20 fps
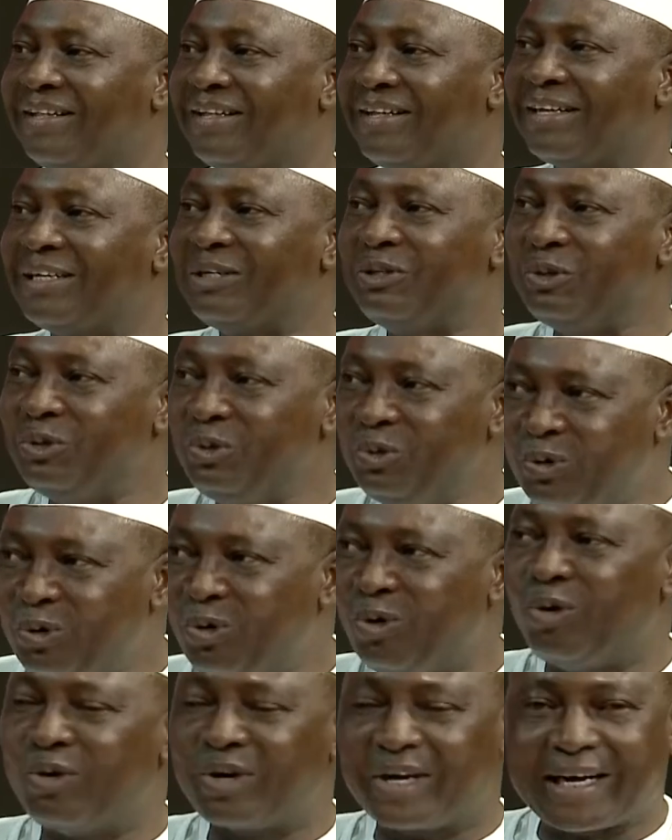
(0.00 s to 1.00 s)

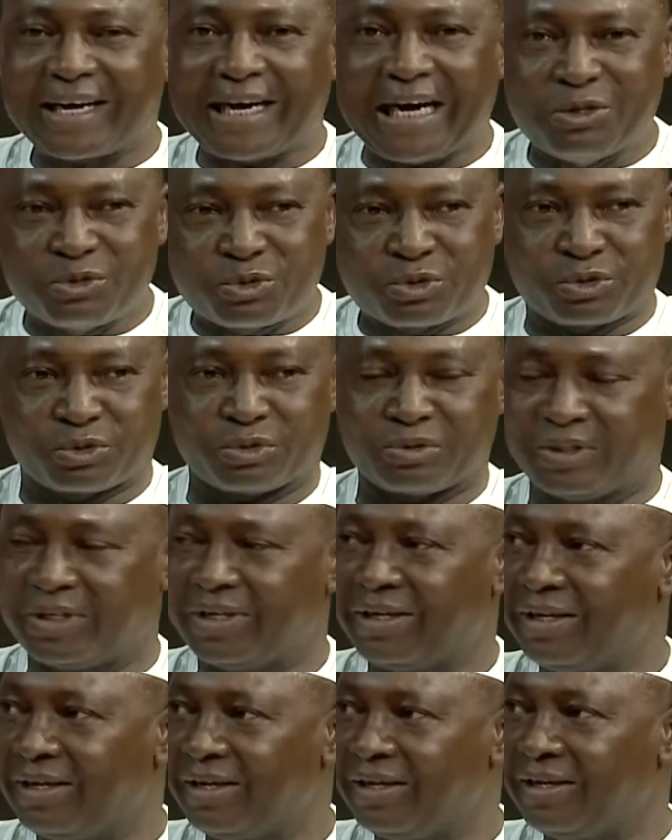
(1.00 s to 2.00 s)
no council
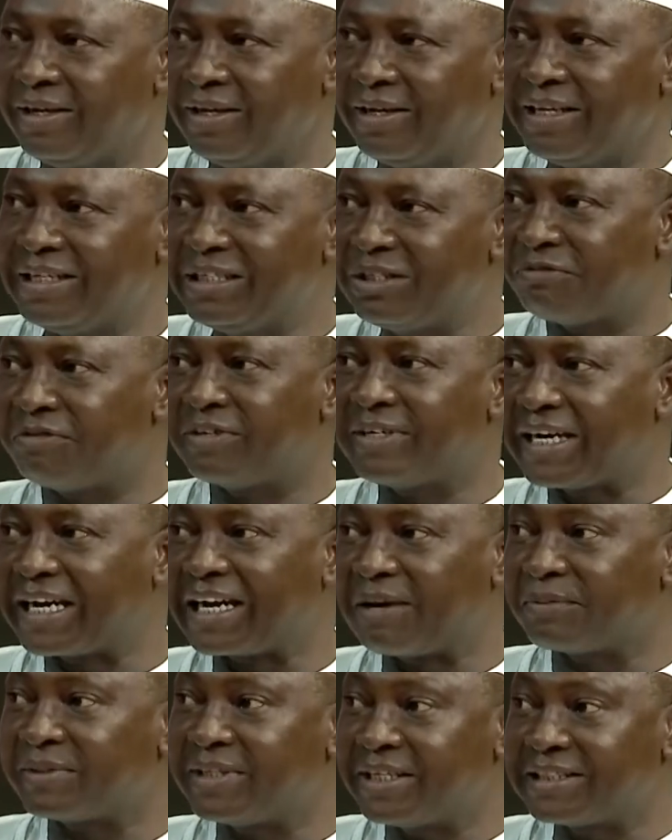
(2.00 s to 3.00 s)
in the Federal
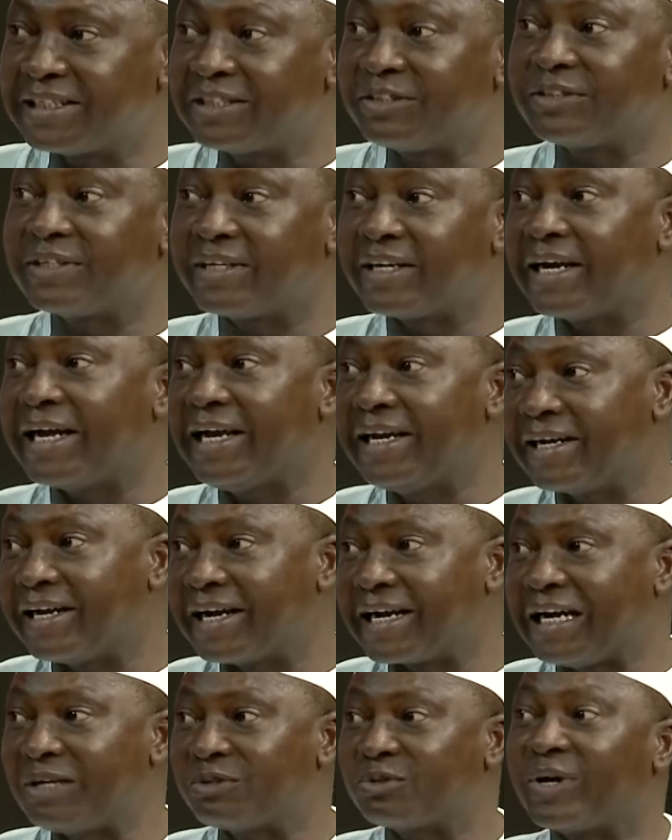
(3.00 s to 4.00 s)
Capital Territory Area
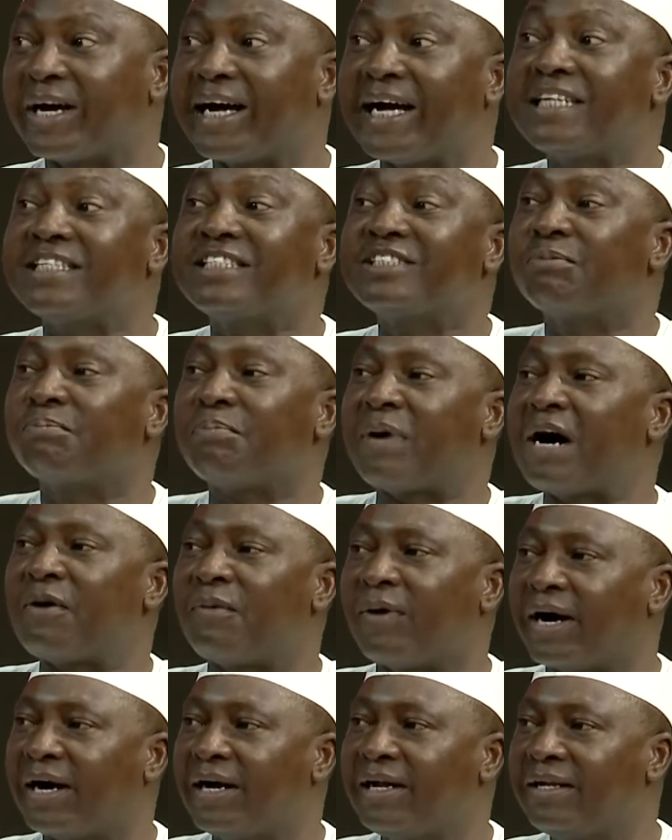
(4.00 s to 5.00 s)
Council has the
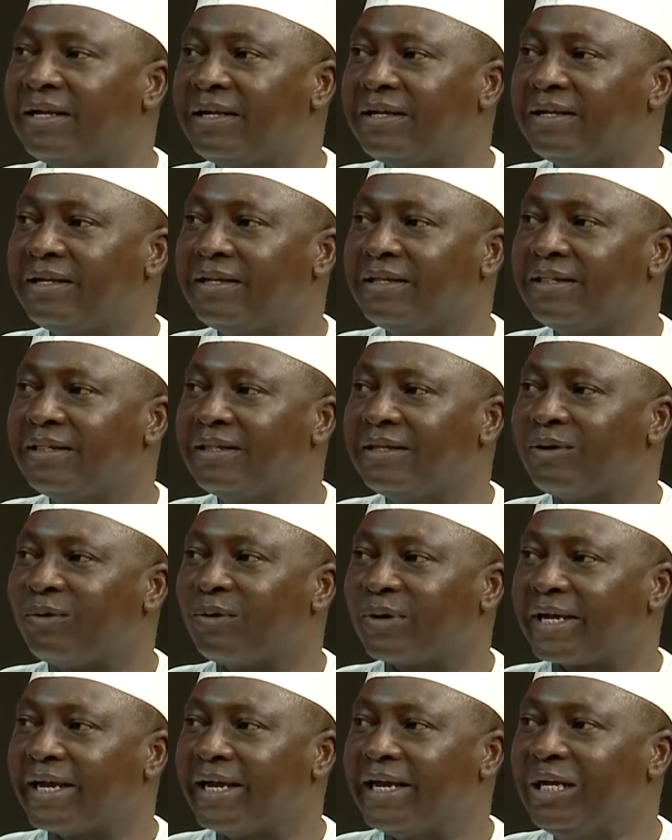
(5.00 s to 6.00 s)
power,
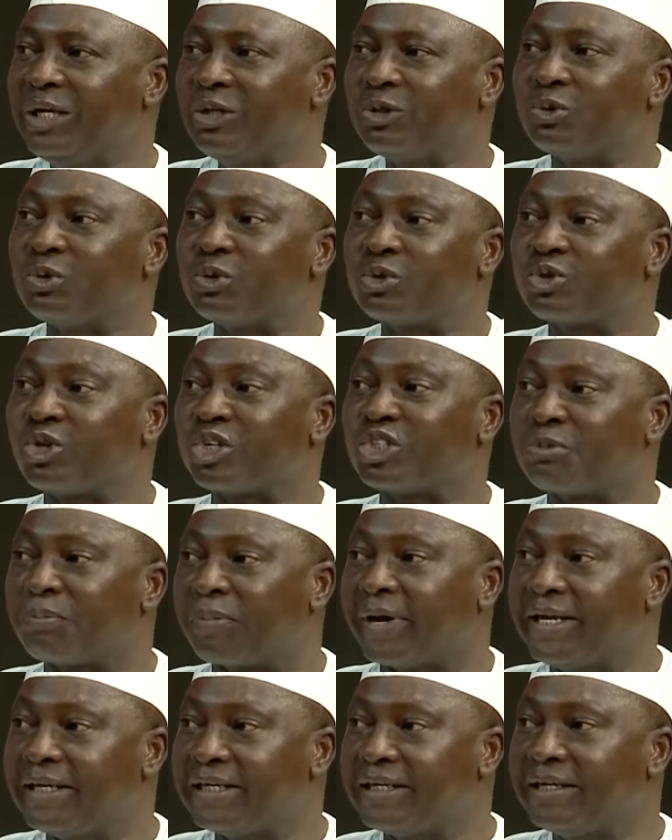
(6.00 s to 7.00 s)
okay, to
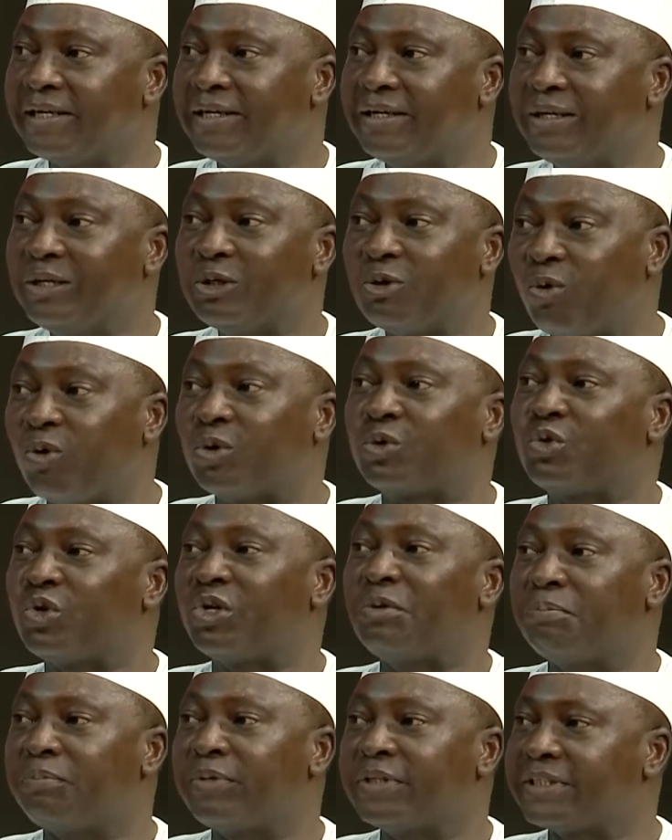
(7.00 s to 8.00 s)
suspend or to
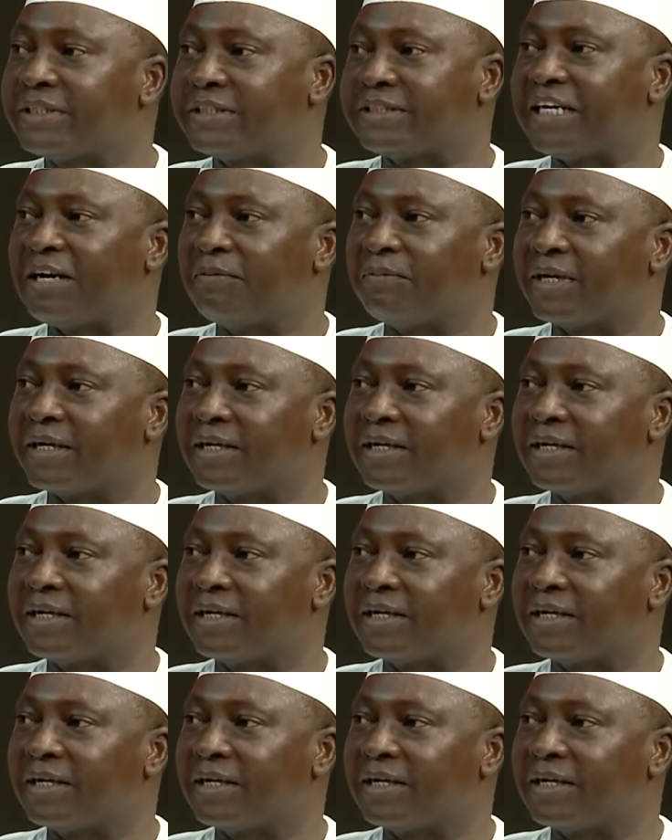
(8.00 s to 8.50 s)
impeach a chairman.